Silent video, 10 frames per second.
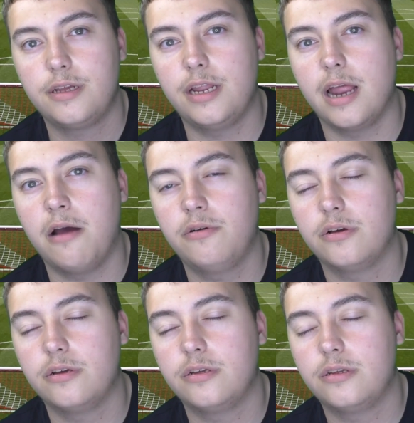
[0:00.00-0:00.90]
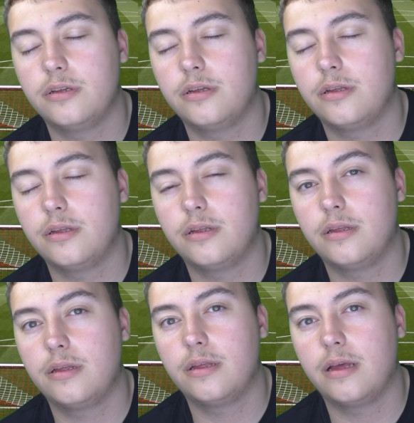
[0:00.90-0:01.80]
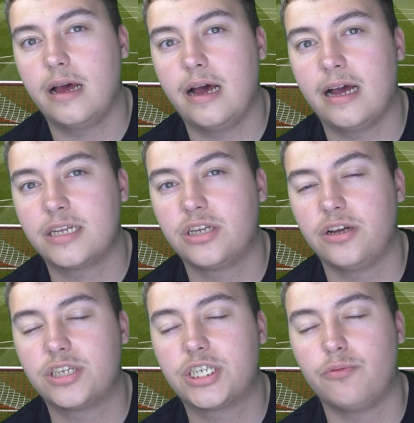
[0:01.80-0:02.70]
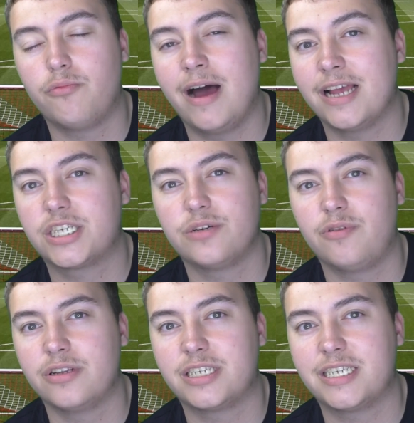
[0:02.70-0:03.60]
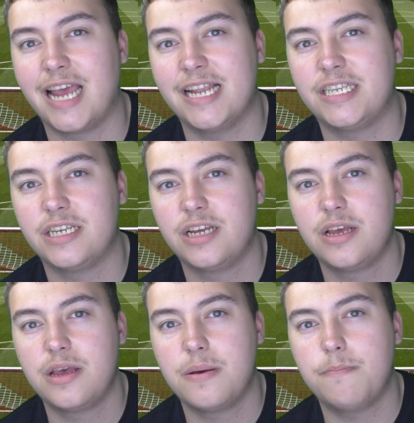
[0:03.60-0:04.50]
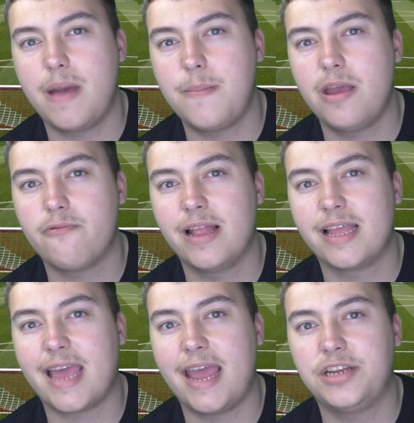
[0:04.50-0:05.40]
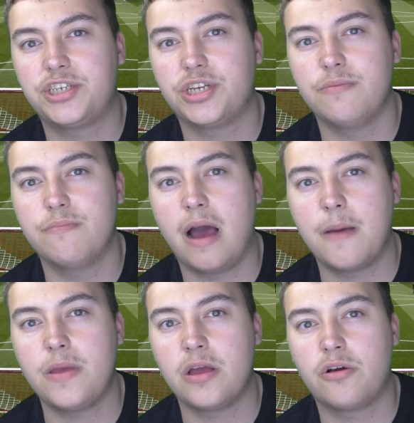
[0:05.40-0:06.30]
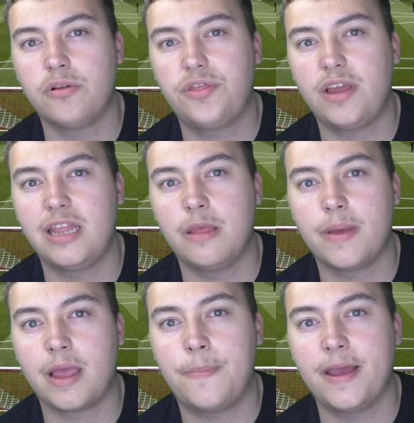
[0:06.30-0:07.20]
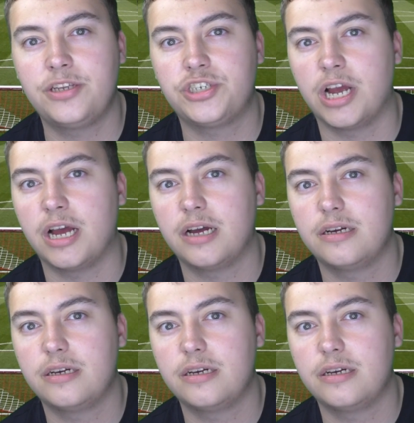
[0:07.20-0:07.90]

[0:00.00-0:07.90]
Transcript: You know, I saw somewhere someone said maybe a relegation might be a good thing in the bigger picture.